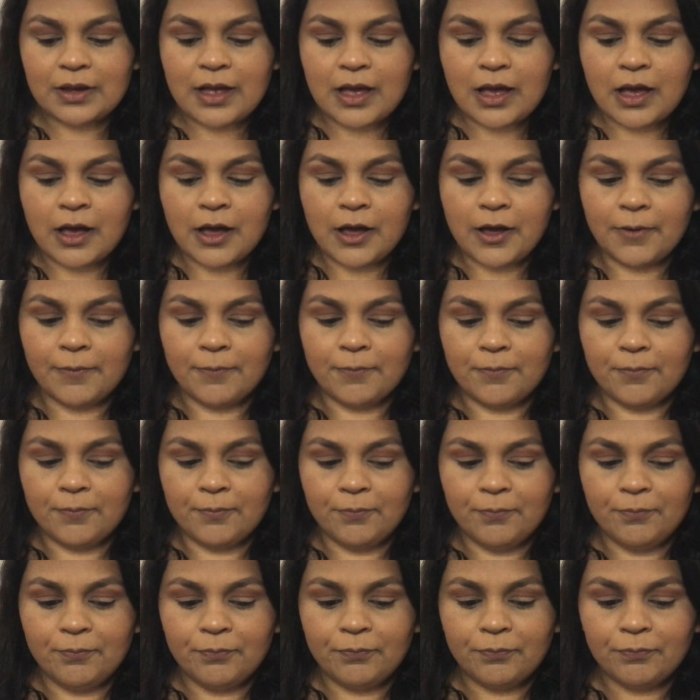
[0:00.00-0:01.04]

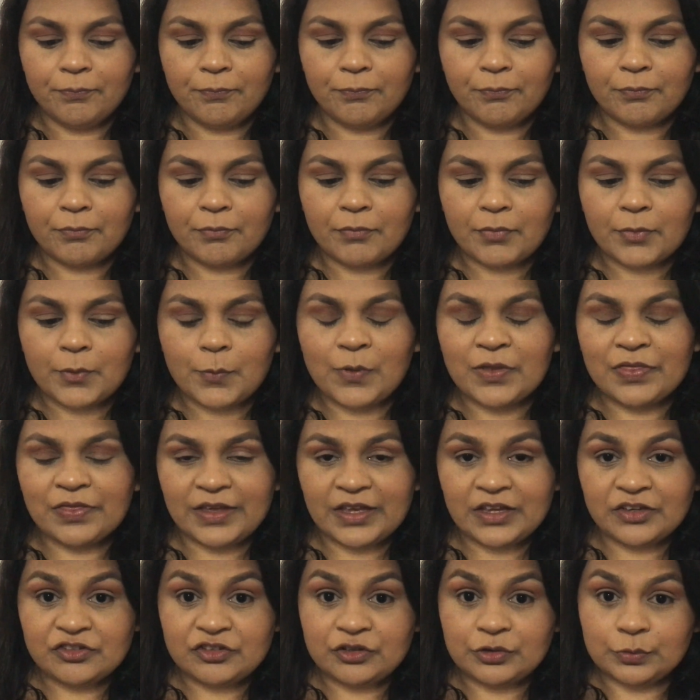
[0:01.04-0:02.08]
When
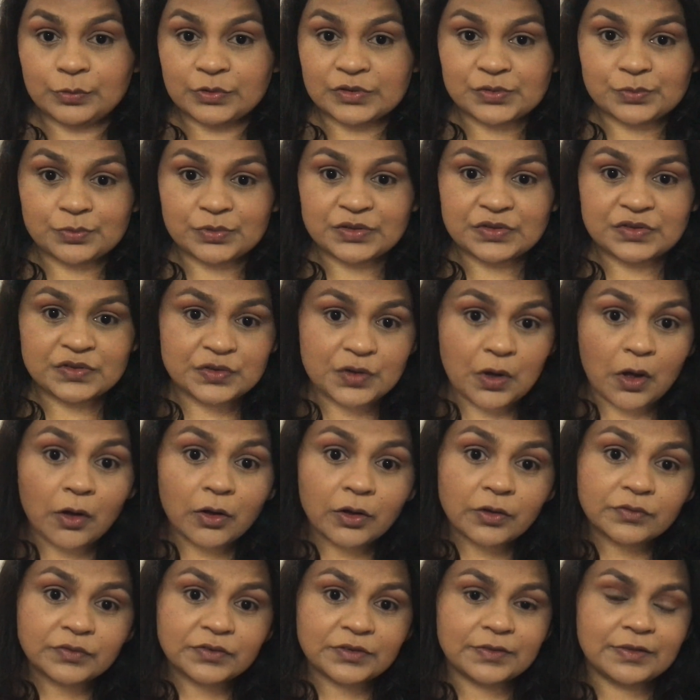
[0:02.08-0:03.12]
the issue was
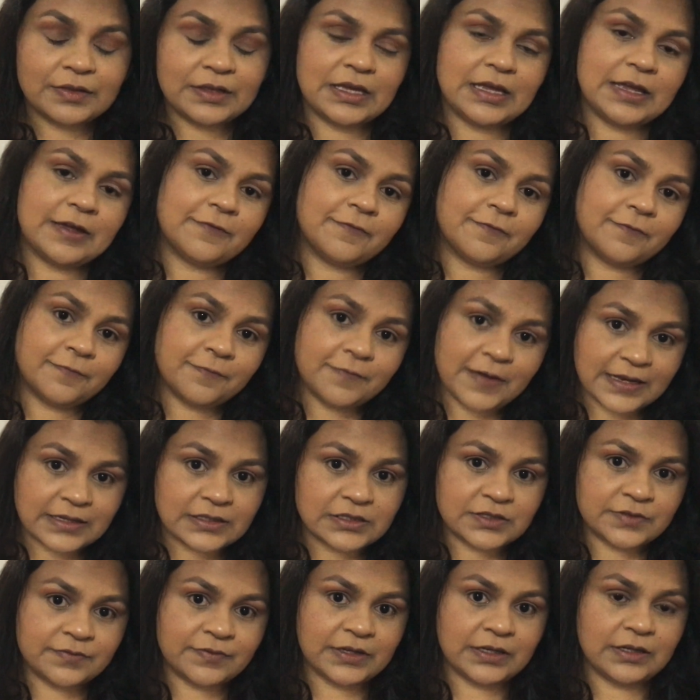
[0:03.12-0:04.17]
resolved, the
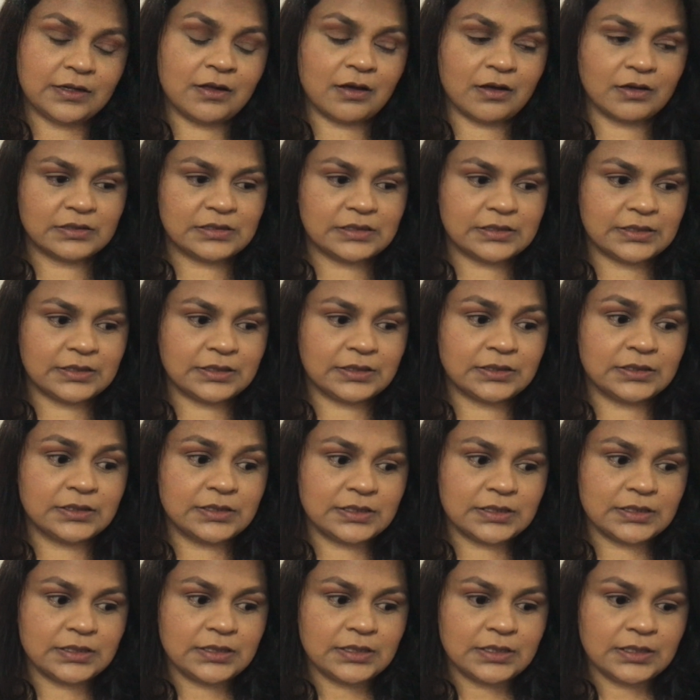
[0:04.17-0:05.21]
effect of it lasted